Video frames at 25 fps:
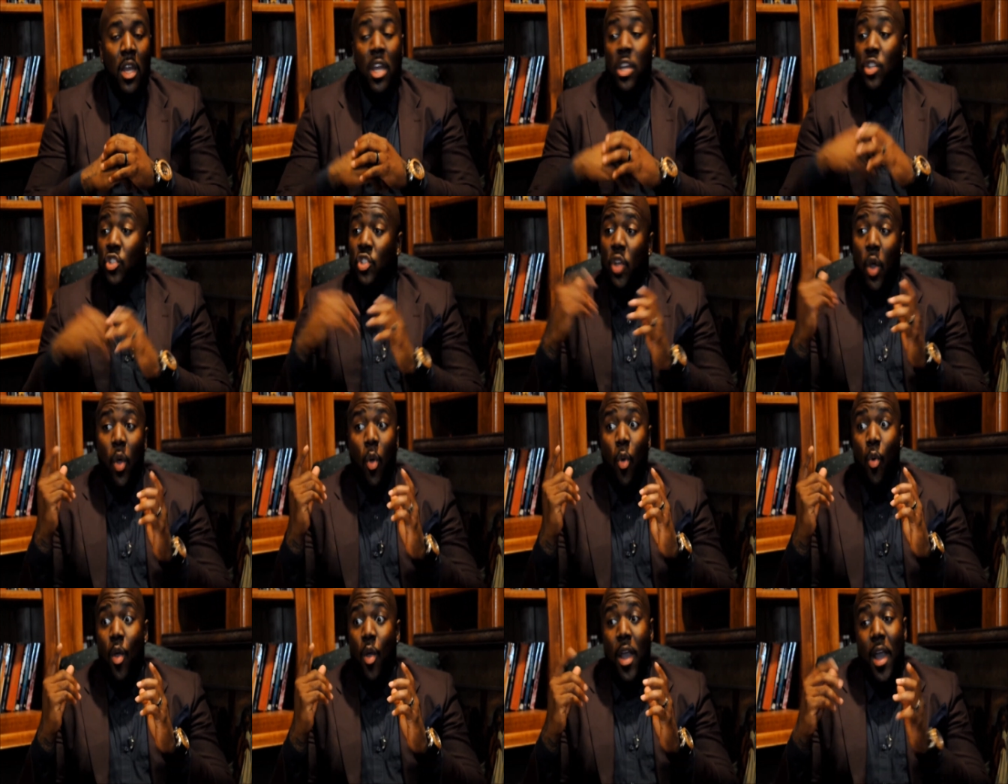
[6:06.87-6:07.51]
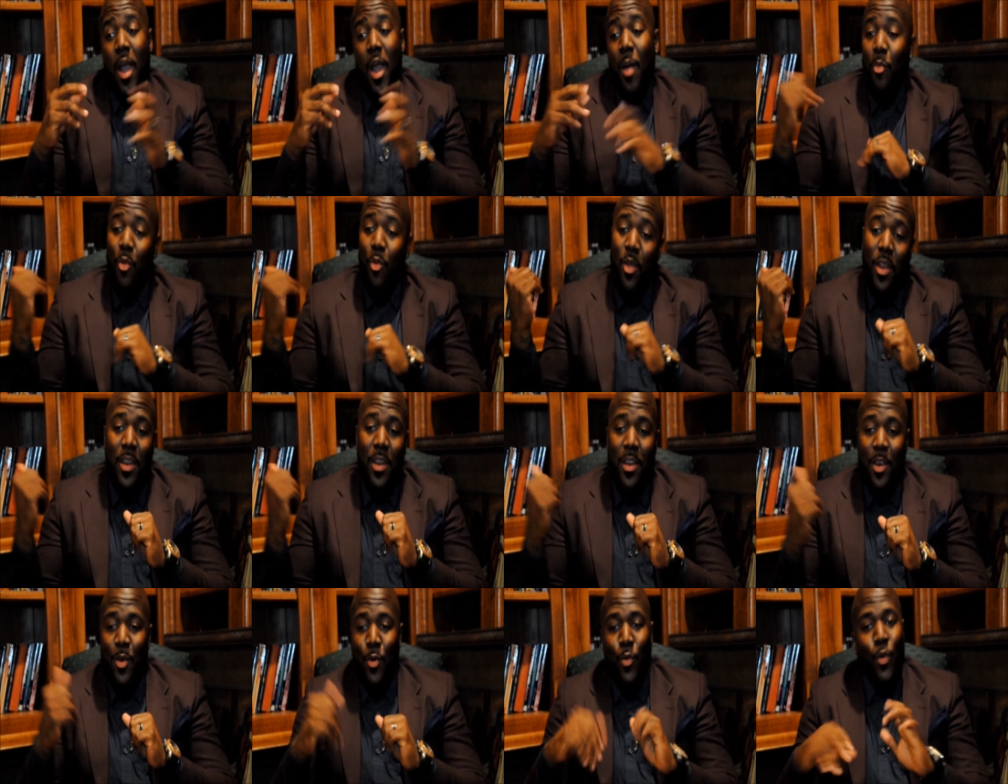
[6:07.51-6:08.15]
So I'm
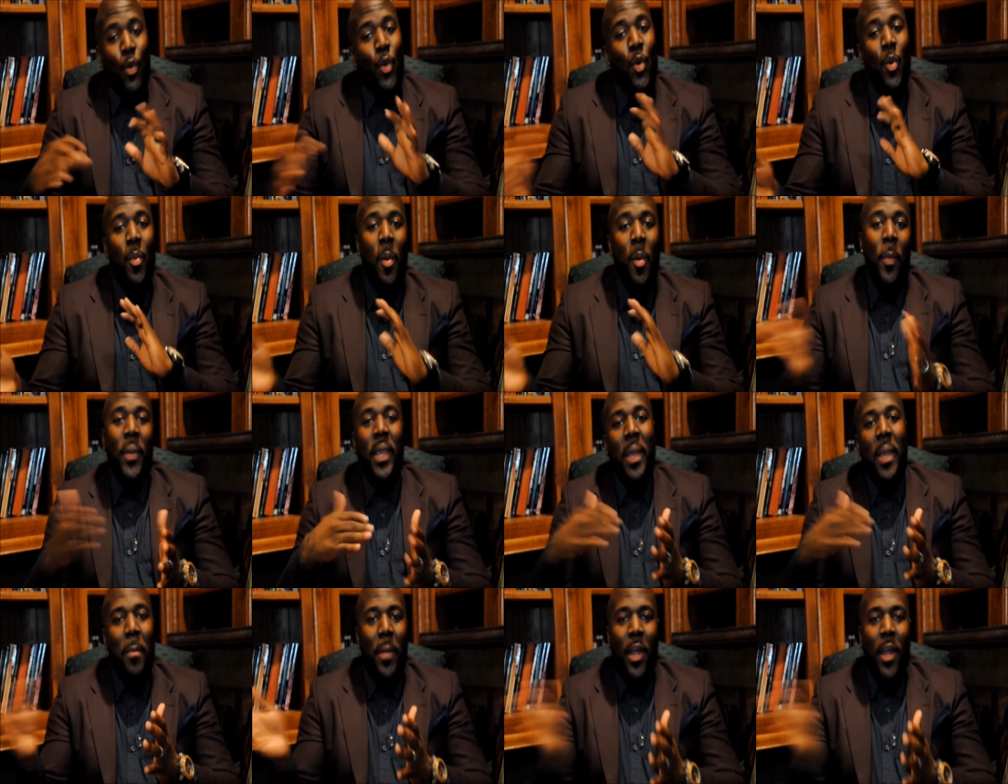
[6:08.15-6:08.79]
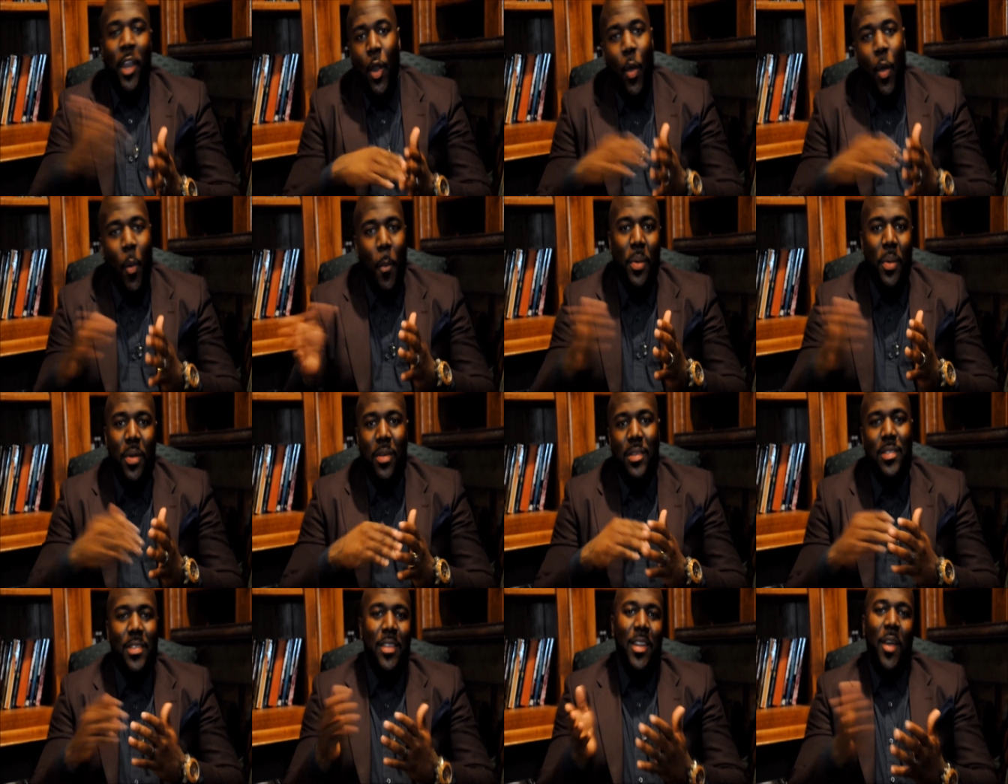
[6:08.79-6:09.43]
running in the room, I'm getting my
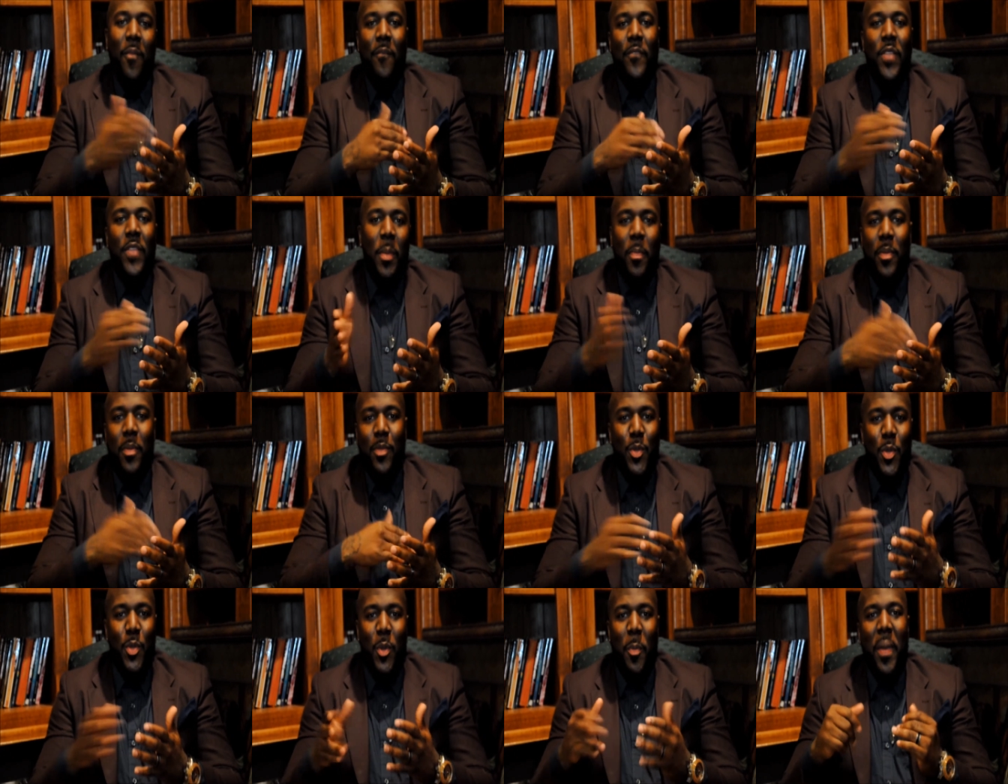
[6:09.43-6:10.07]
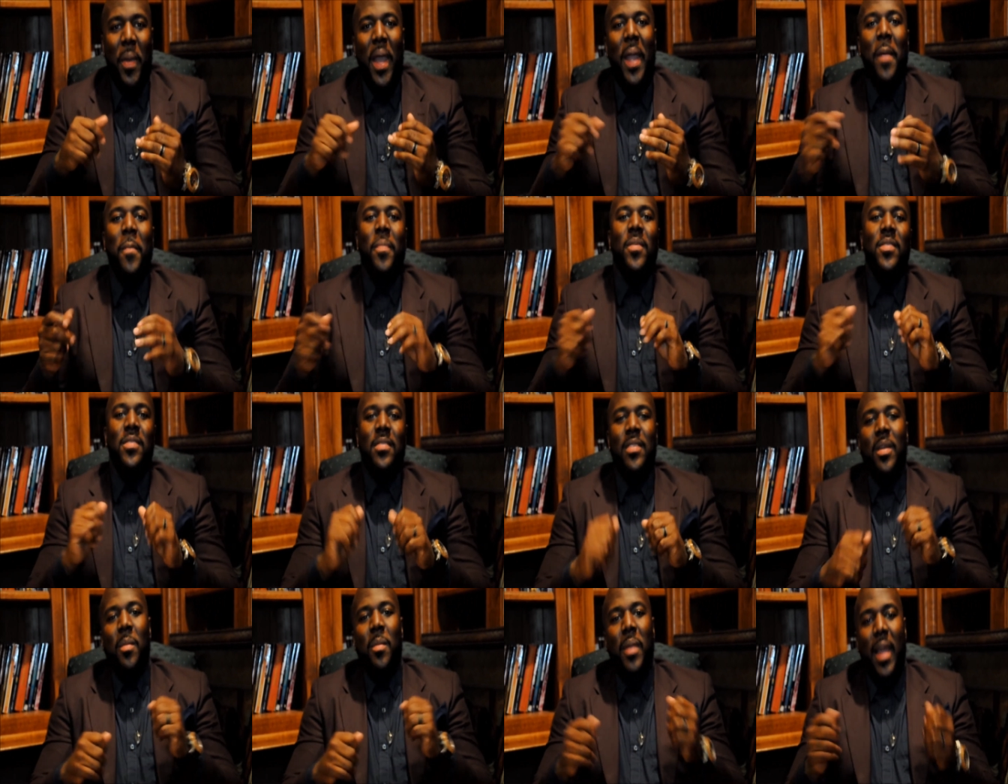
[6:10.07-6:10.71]
notebooks, and I'm flipping through the
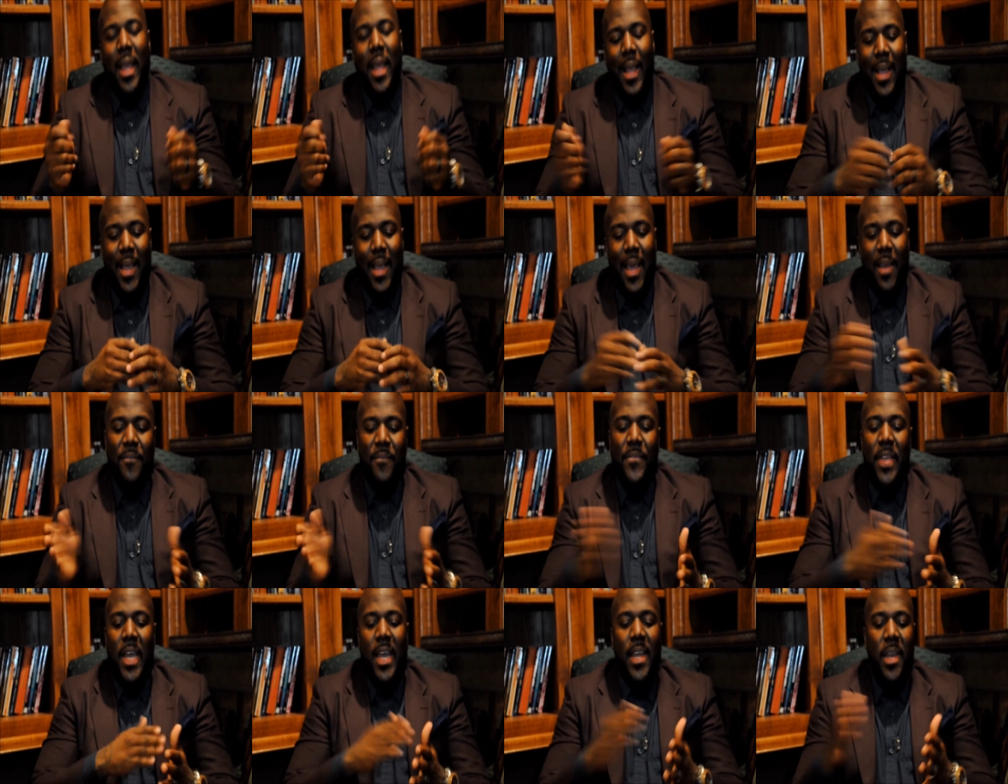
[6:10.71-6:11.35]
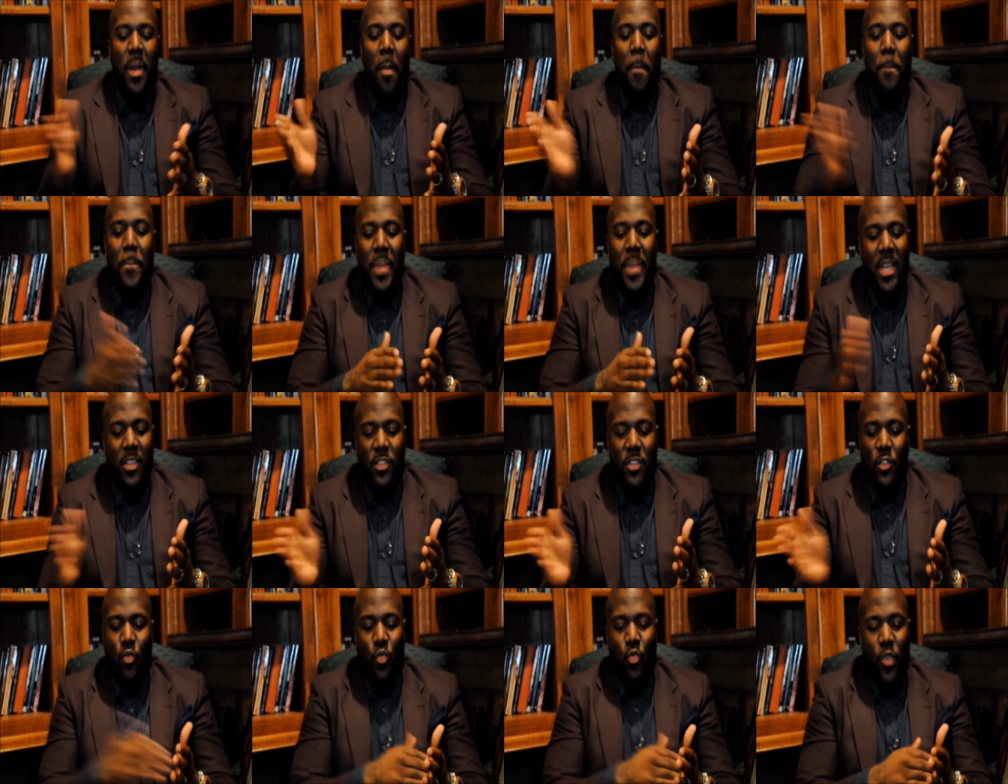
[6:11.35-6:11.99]
papers, and I'm like, I got to find the
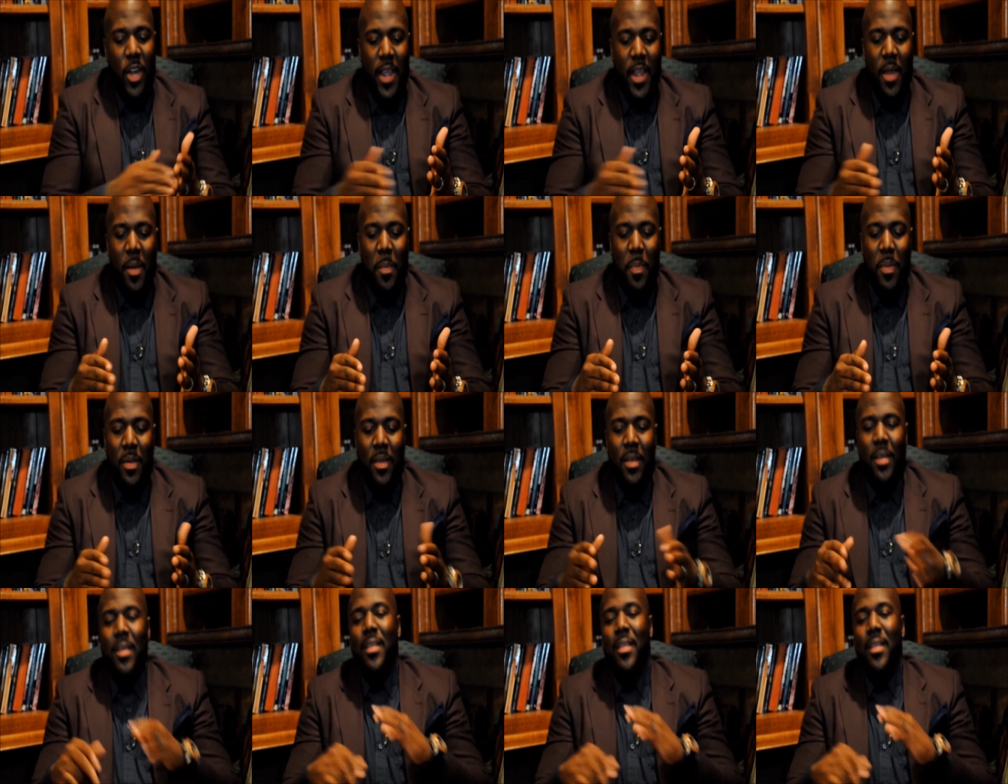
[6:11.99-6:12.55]
best rap.